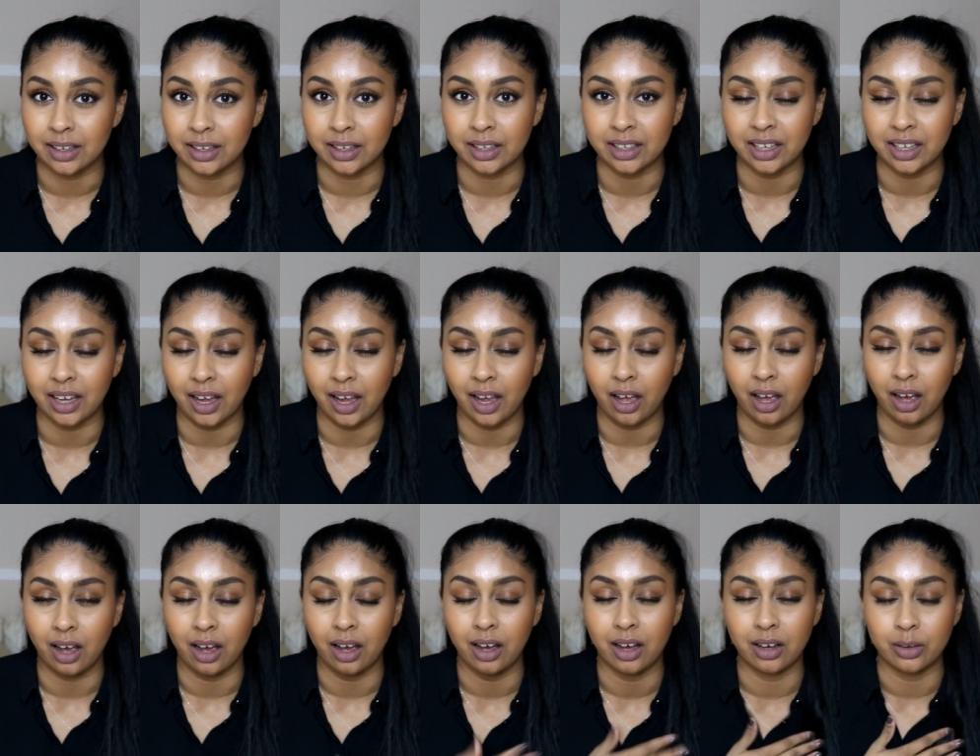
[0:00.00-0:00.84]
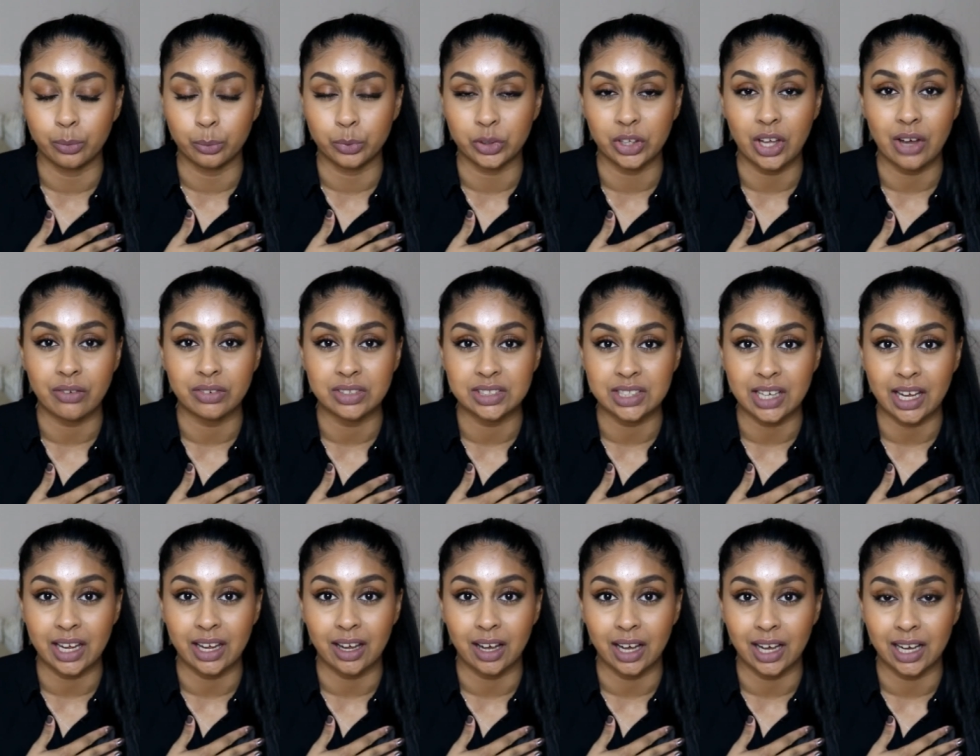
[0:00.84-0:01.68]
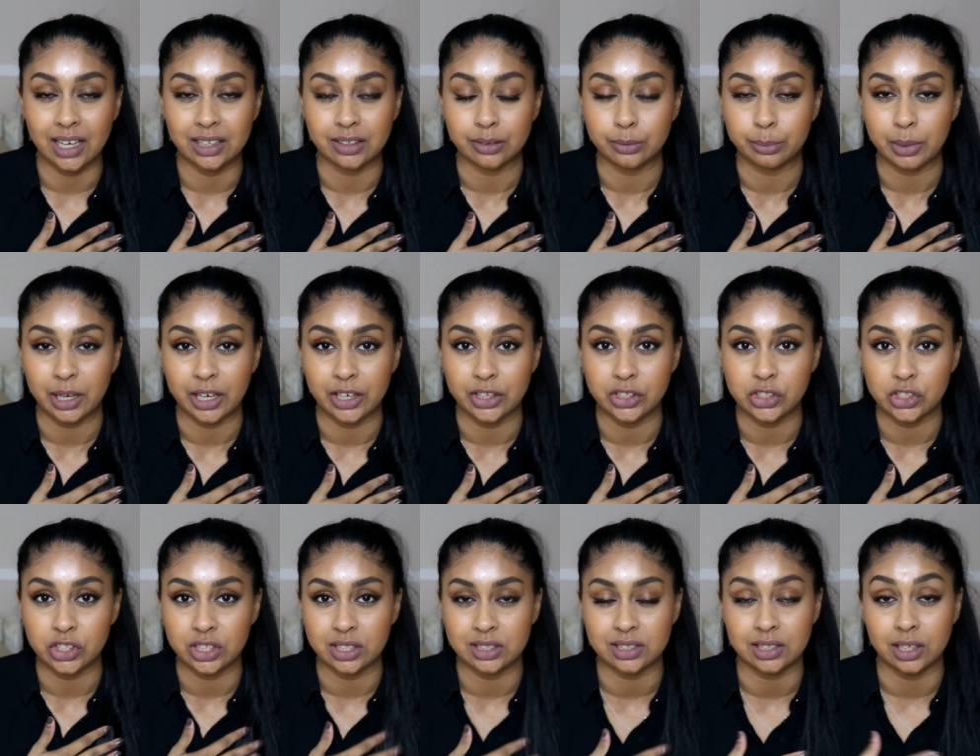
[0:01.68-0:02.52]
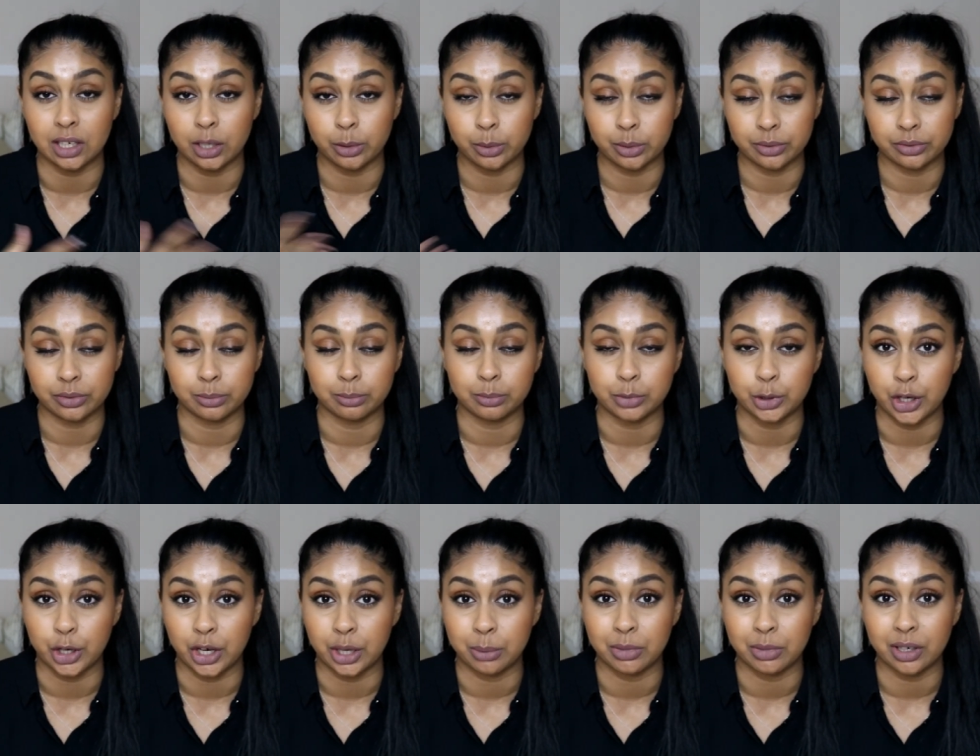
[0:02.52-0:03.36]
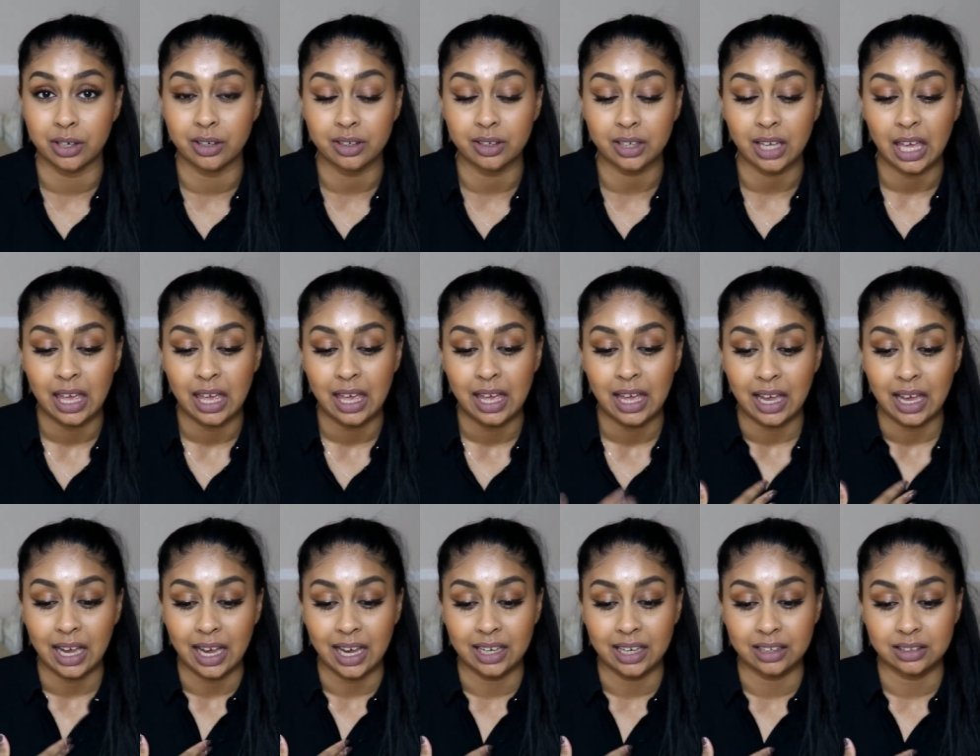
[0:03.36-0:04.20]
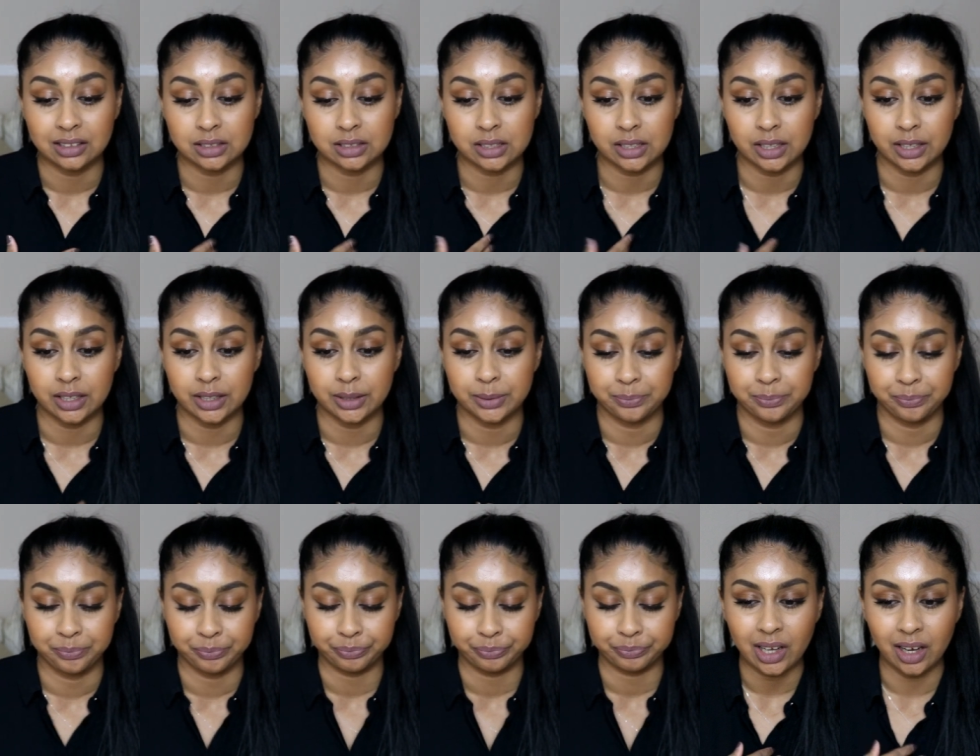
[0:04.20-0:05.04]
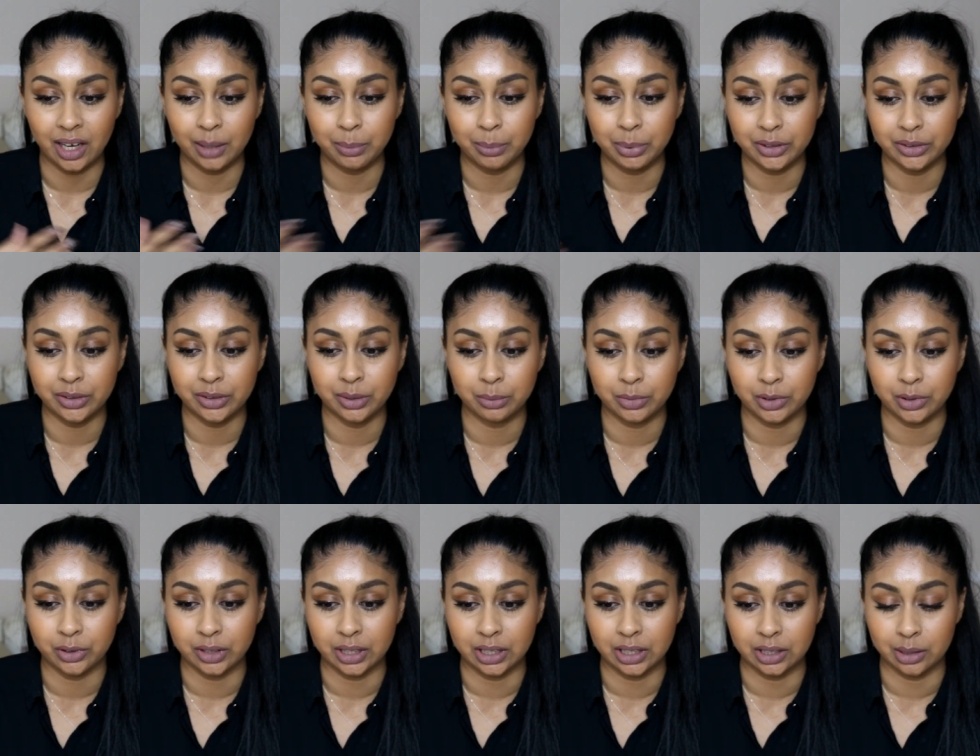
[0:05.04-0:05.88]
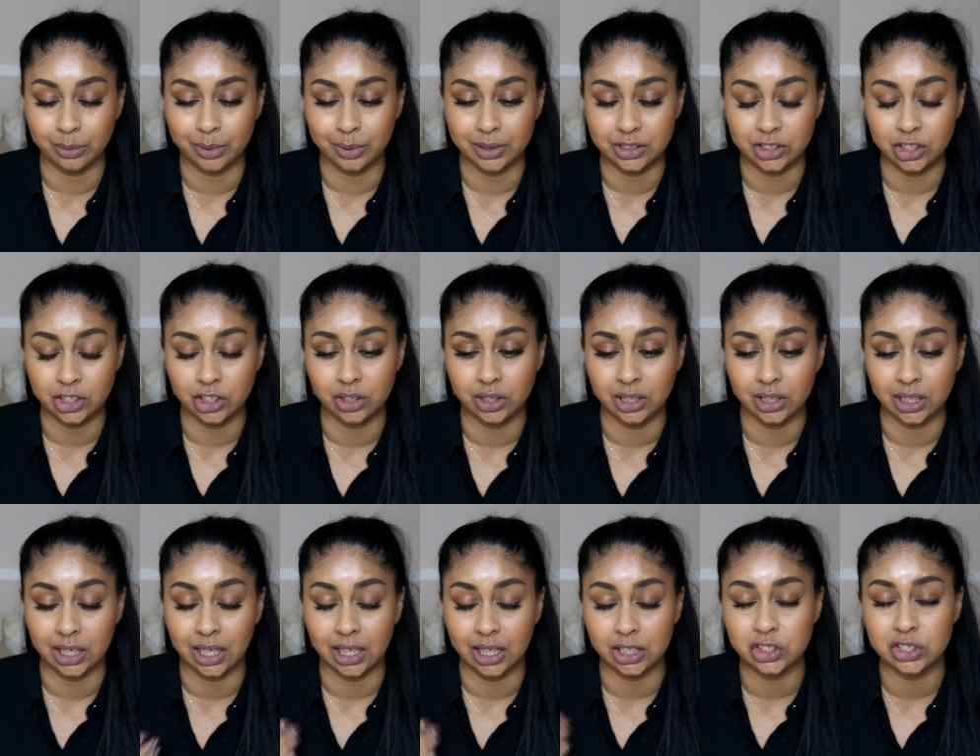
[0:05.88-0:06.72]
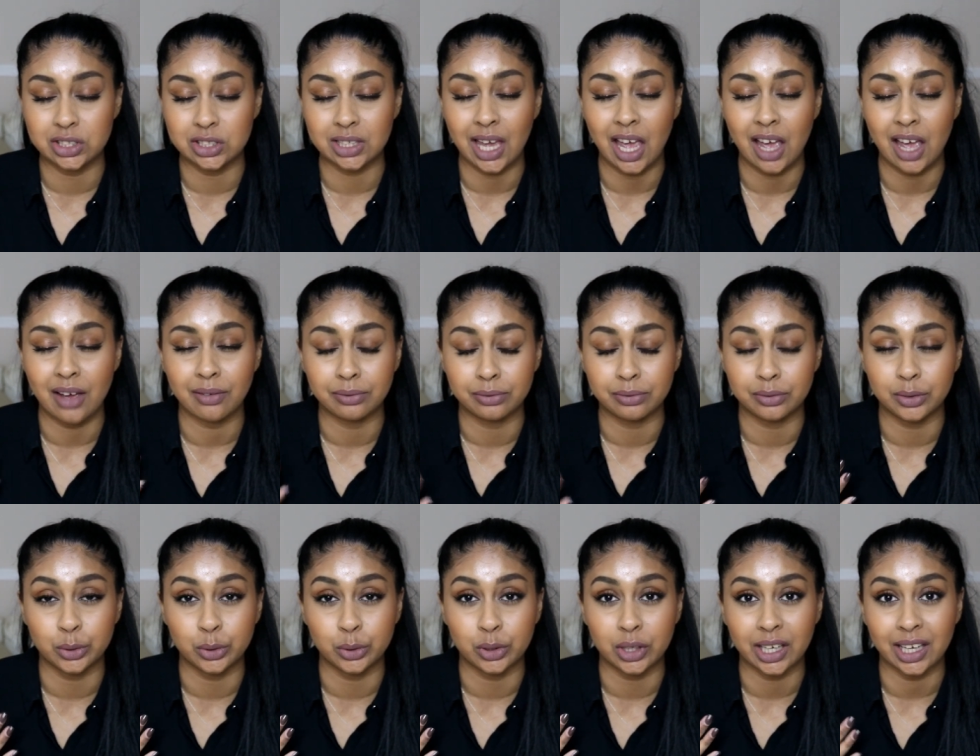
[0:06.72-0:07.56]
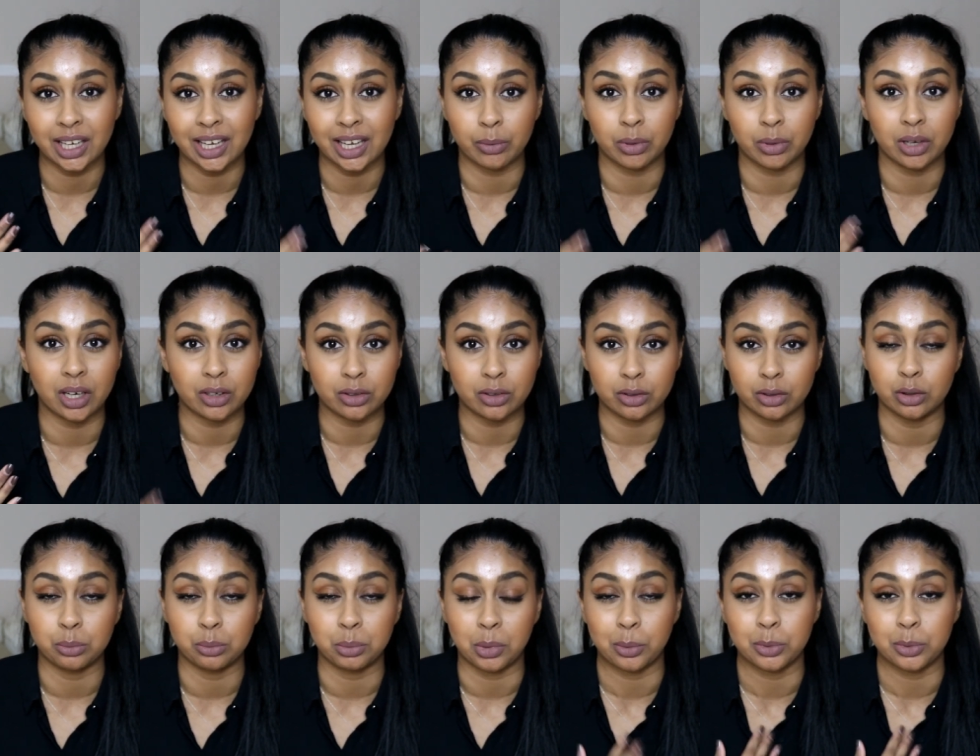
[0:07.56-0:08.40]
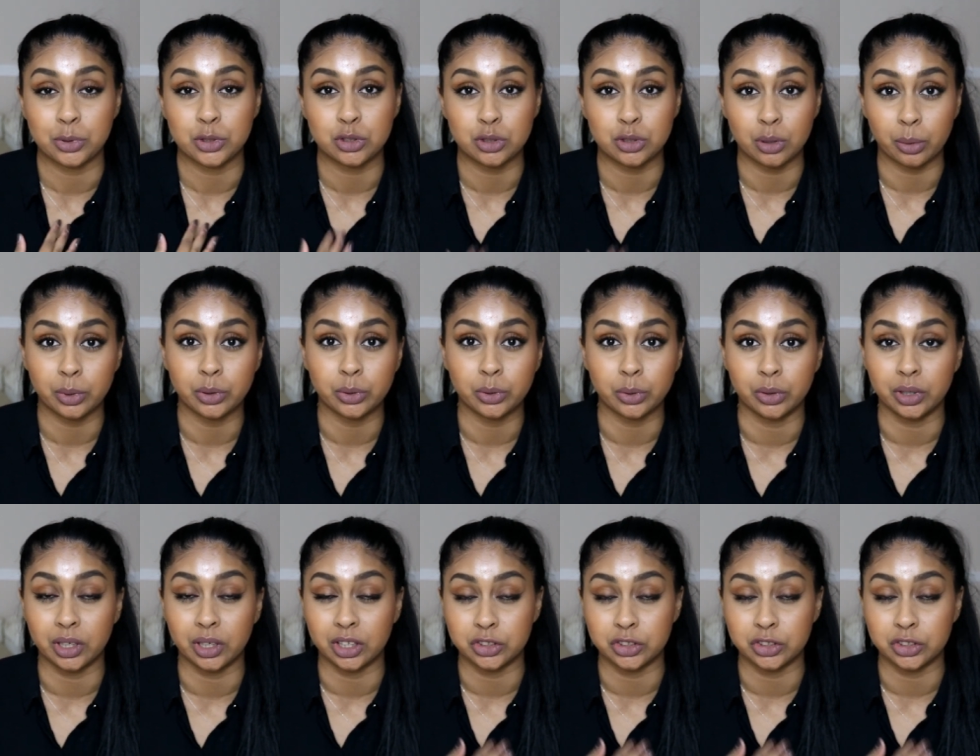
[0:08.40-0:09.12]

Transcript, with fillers: Like the other day I had a pair of jeans and they were from Primark, and I put them on and I went to uni and they just kept falling, and when I got home I was so annoyed.